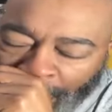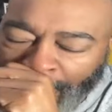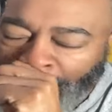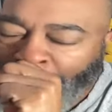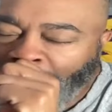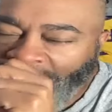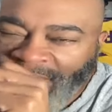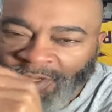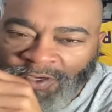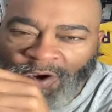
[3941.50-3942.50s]
prayer
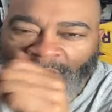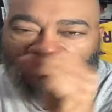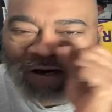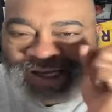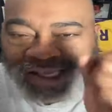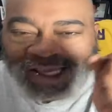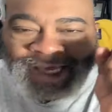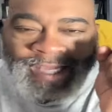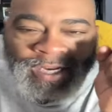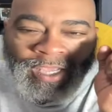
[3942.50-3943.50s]
conference call
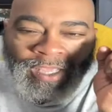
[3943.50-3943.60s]
again.